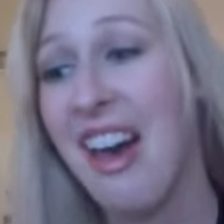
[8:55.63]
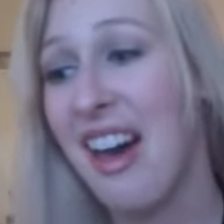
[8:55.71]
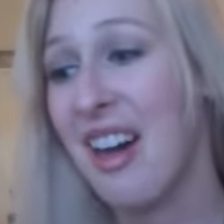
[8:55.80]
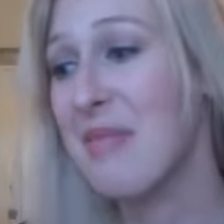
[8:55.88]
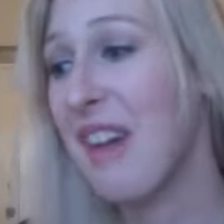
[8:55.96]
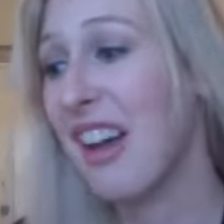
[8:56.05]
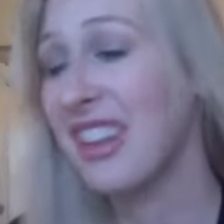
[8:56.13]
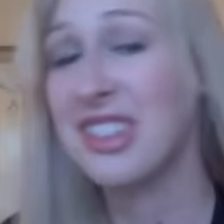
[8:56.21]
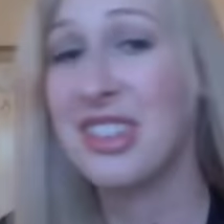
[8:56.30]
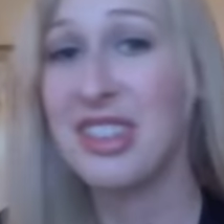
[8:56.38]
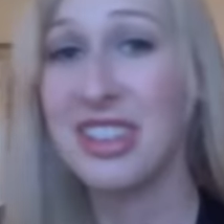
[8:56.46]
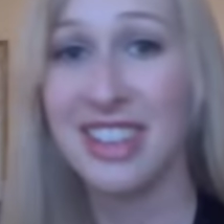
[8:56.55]
Us
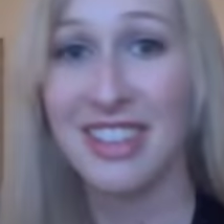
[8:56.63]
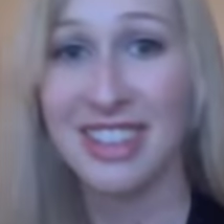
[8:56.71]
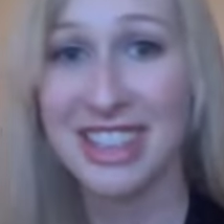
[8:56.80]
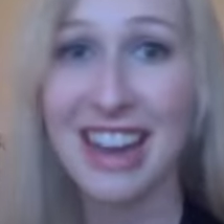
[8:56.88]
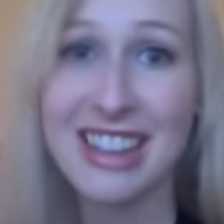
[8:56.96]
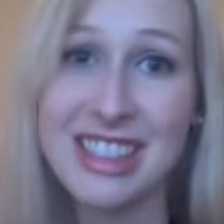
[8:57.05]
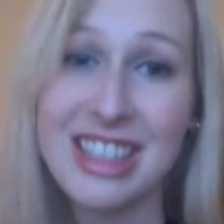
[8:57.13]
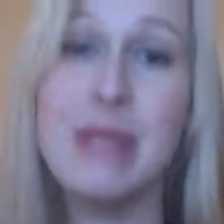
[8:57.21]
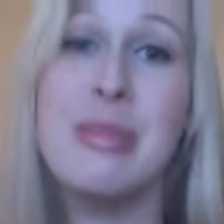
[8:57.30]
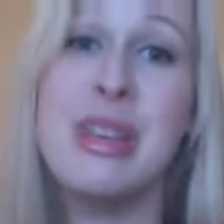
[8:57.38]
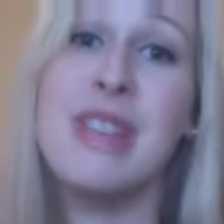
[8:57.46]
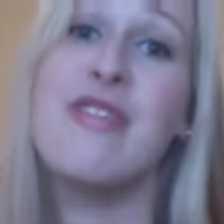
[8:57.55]
girls have a tendency to
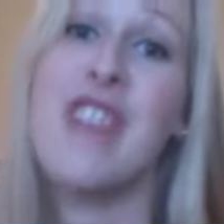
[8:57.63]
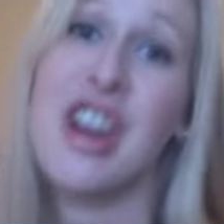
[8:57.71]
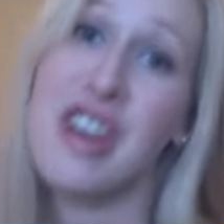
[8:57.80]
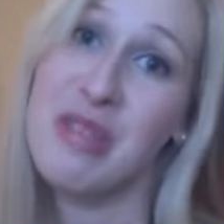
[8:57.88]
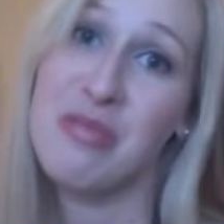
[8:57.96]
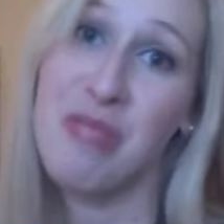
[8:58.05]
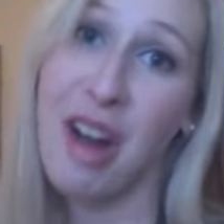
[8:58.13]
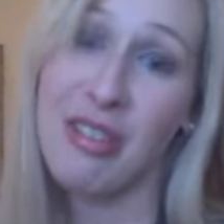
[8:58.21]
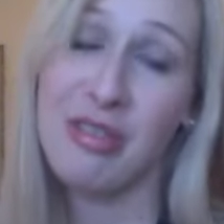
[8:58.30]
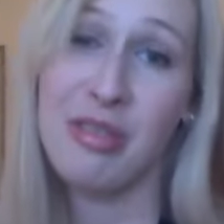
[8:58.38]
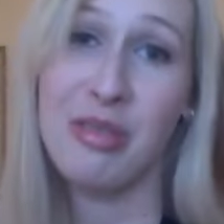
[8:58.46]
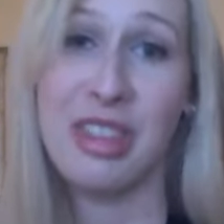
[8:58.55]
be very
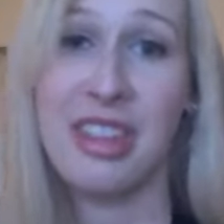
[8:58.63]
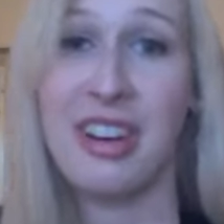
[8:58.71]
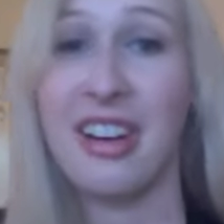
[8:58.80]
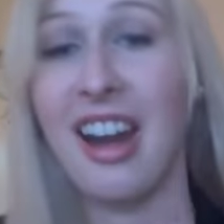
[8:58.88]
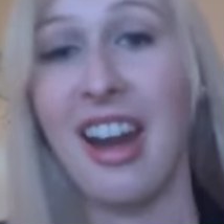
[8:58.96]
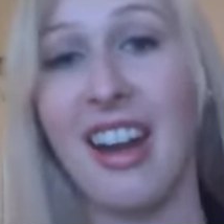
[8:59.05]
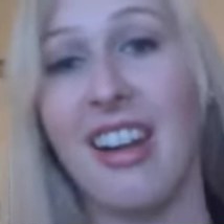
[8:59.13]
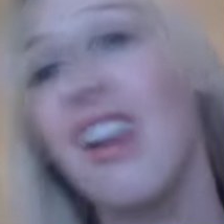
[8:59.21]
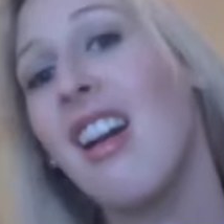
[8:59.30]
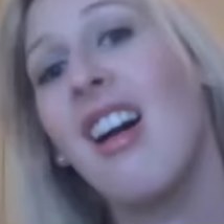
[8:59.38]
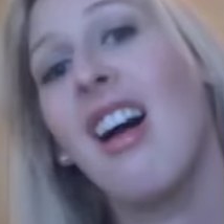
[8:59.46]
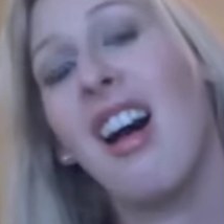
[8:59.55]
rough with our hair.
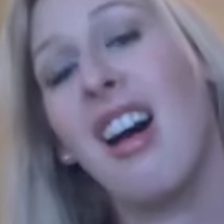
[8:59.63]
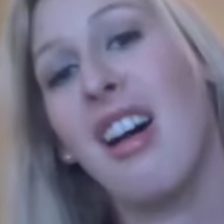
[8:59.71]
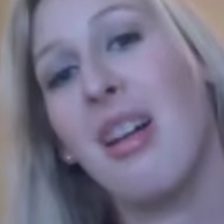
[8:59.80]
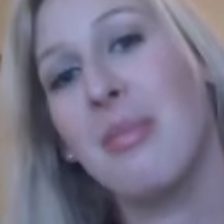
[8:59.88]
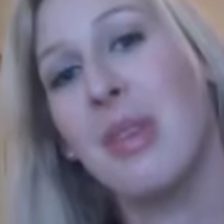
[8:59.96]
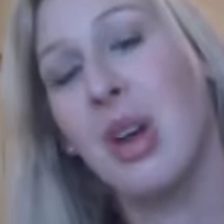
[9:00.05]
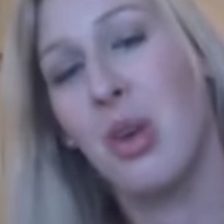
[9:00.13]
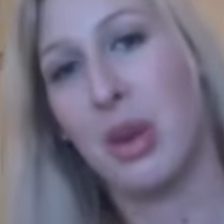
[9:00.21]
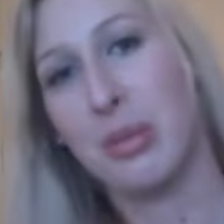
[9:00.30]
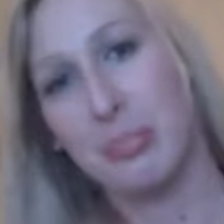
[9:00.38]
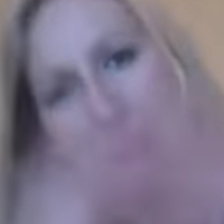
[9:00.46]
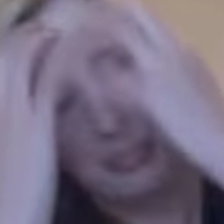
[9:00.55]

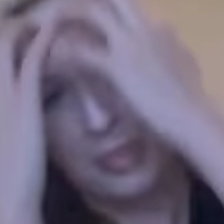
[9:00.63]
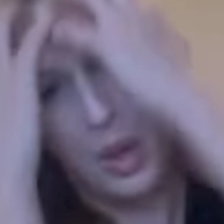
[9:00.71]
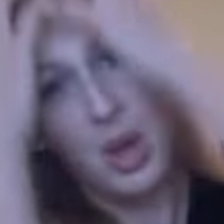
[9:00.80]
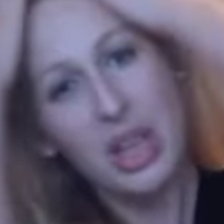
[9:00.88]
We pull